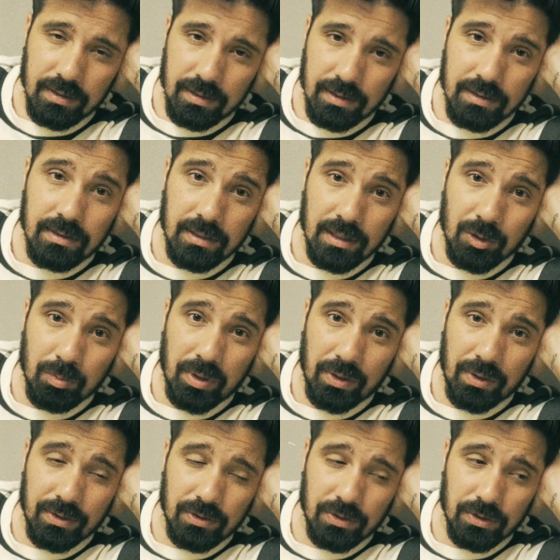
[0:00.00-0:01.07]
it's the
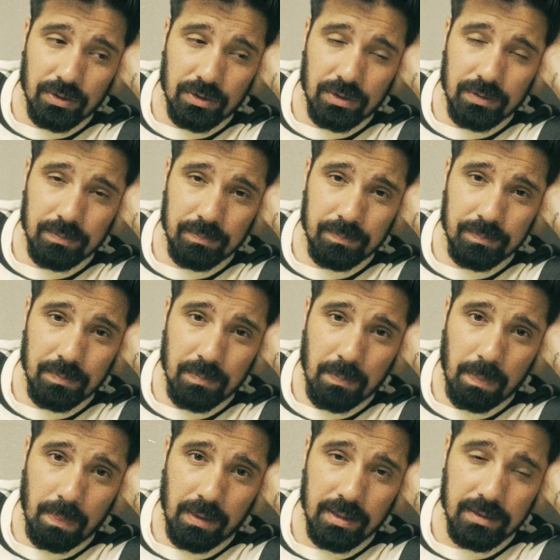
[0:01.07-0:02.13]
experiencers.
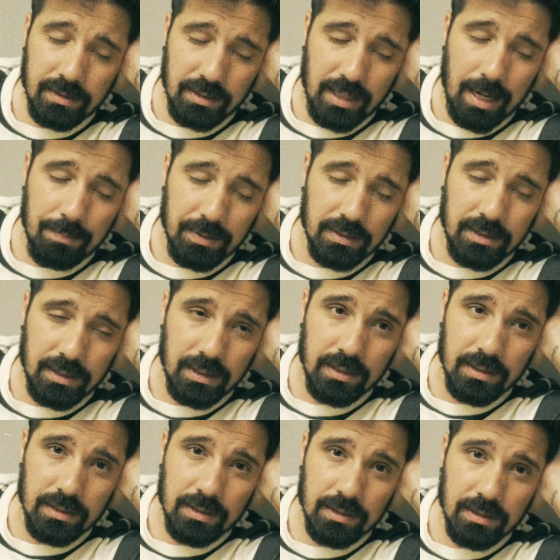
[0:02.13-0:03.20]
It's the
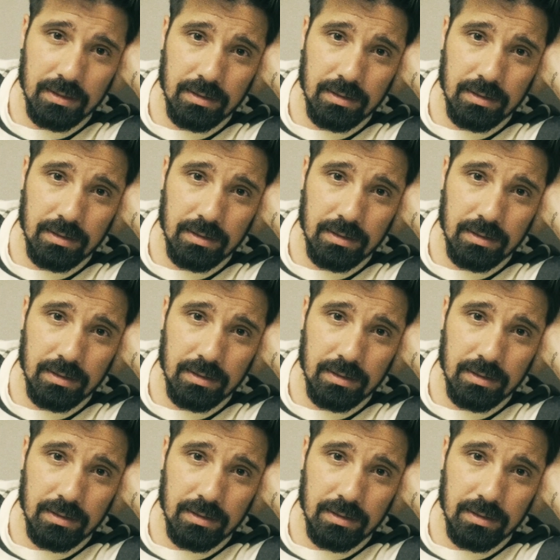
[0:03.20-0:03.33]
abductees.